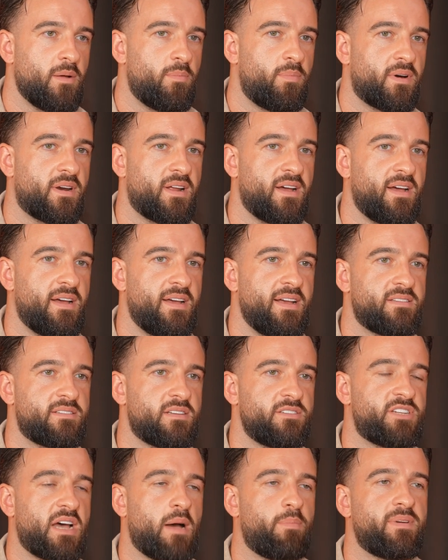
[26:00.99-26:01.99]
but it's
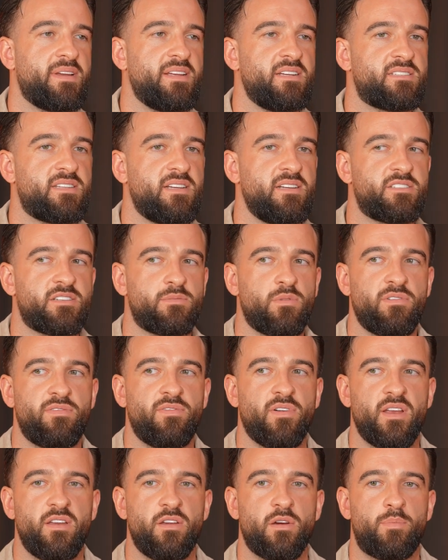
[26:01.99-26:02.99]
a Japanese teaching about
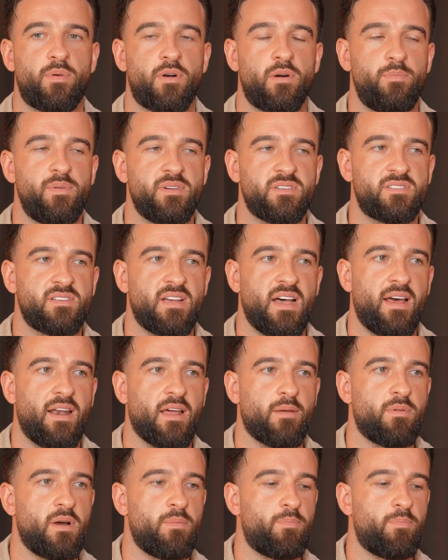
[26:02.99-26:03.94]
finding your purpose, and like my